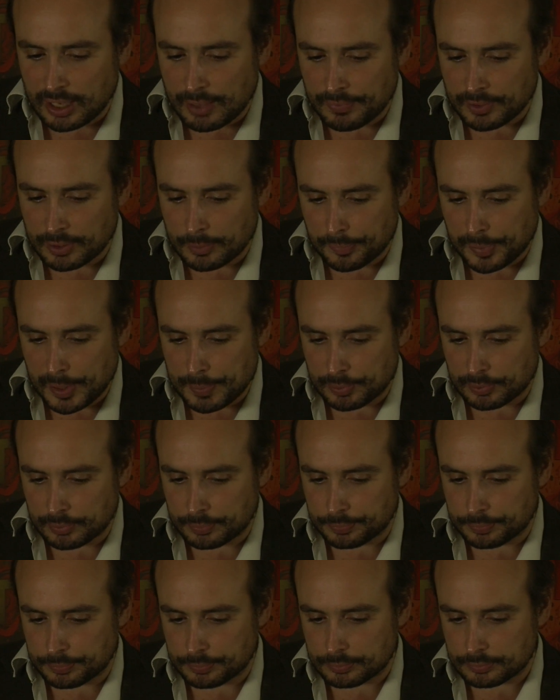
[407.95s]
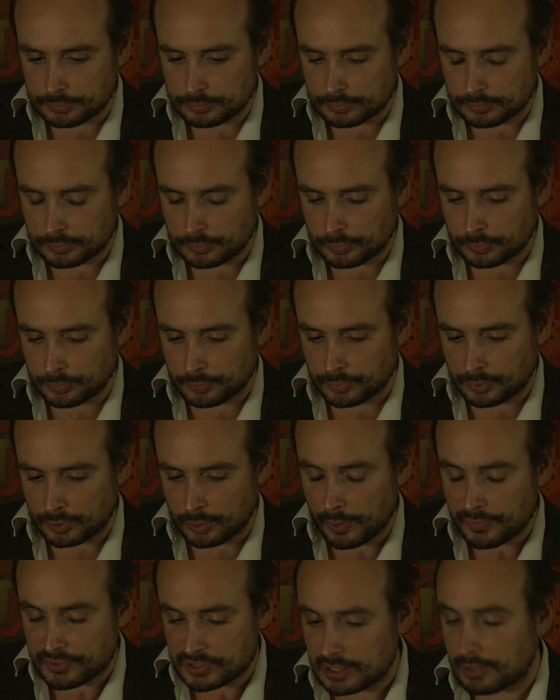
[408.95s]
I think people
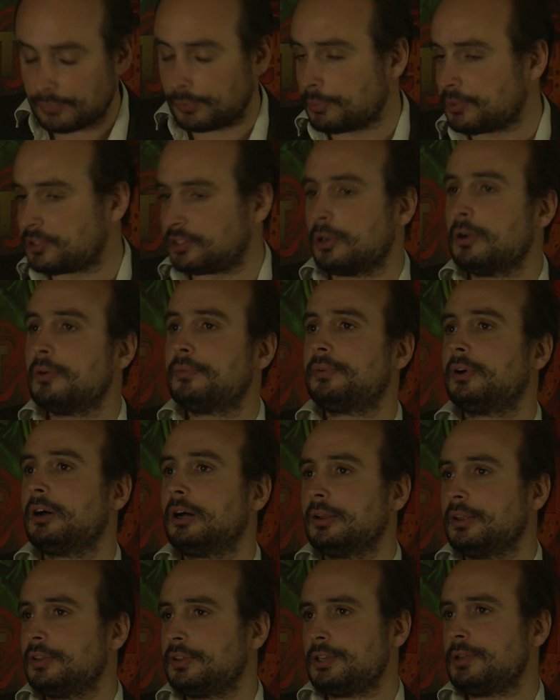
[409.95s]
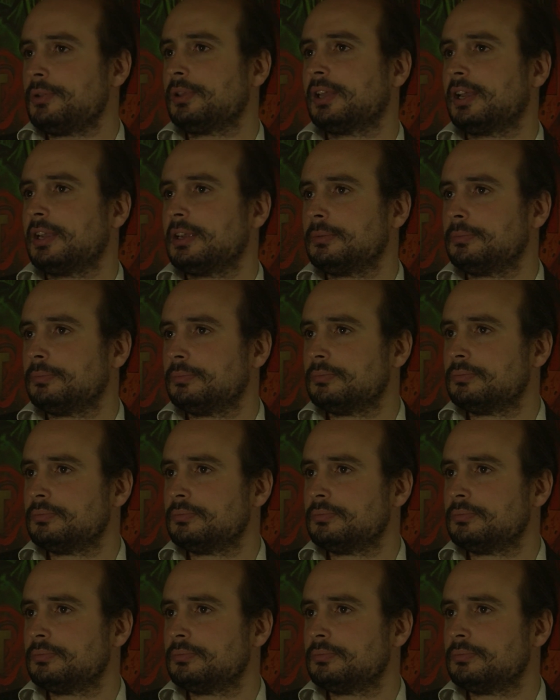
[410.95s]
who have seen the film so far in the UK